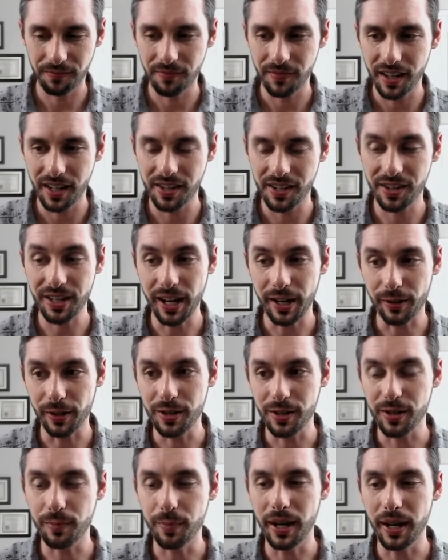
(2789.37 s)

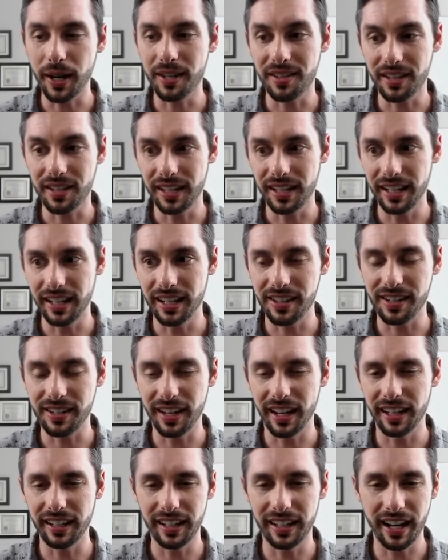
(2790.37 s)
sacred spaces
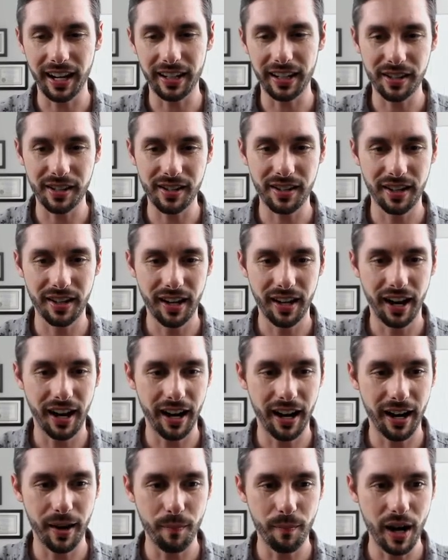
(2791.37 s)
and
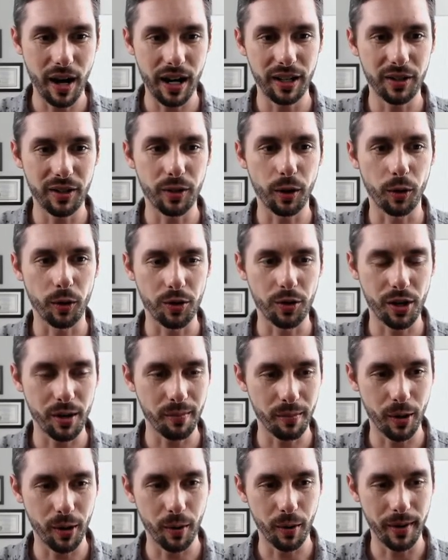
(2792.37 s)
my indulgent
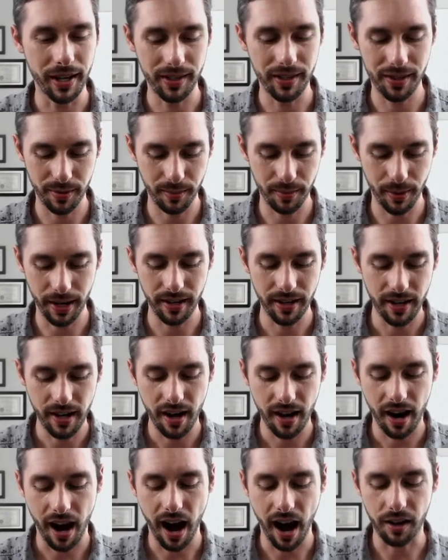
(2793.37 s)
moments, but
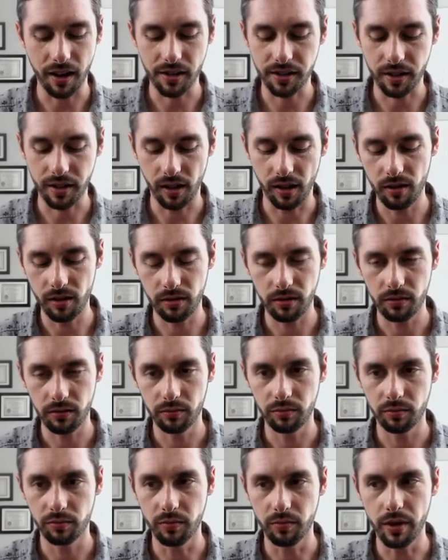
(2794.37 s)
I also
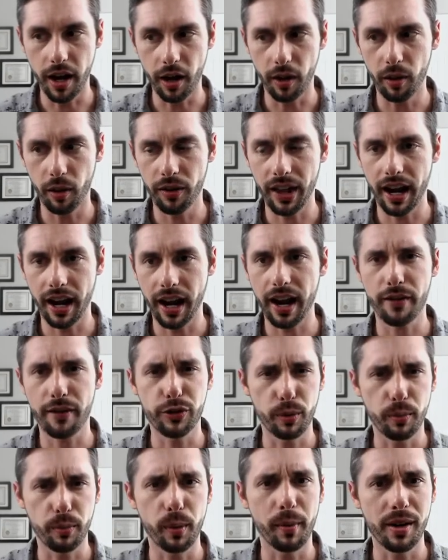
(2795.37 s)
know that I have to
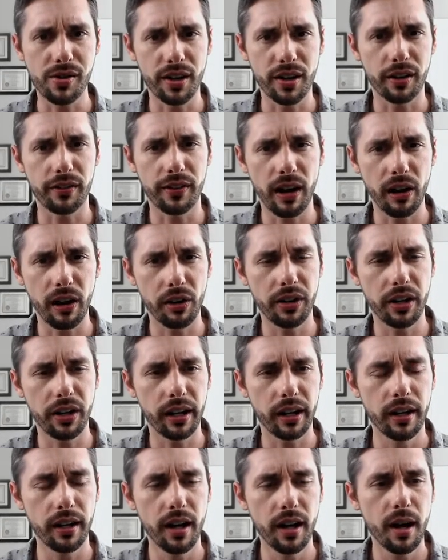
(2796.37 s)
put myself out there,
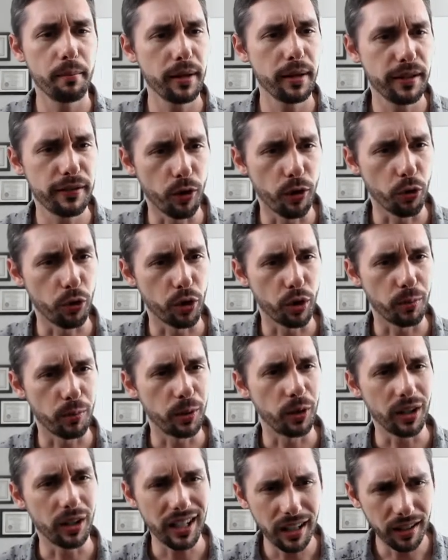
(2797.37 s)
be
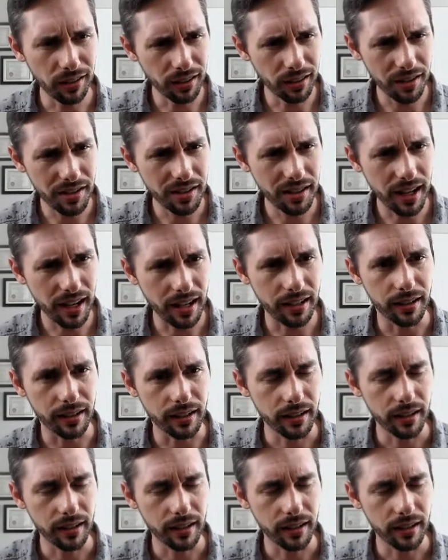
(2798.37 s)
vulnerable, get a little scared,